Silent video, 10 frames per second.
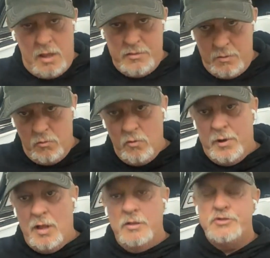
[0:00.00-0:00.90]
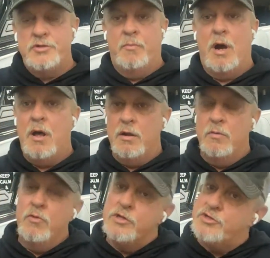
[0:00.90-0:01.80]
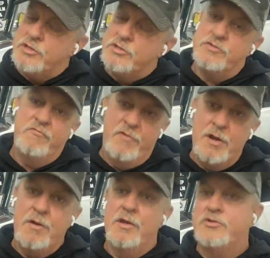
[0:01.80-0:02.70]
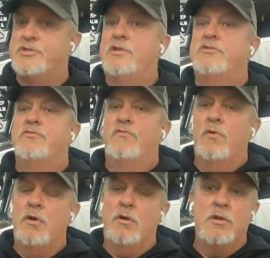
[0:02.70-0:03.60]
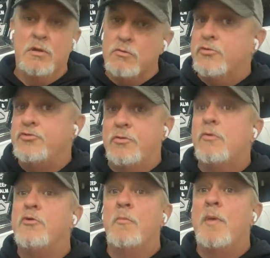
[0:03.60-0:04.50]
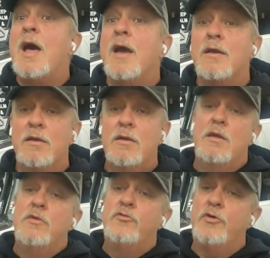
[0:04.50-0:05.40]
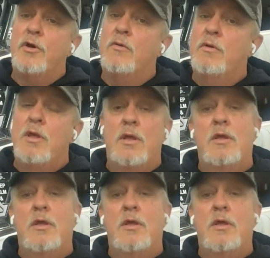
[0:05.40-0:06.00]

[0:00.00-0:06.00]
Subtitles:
and then we'll polish the bottom, which is very extensive work, because you're on your back. So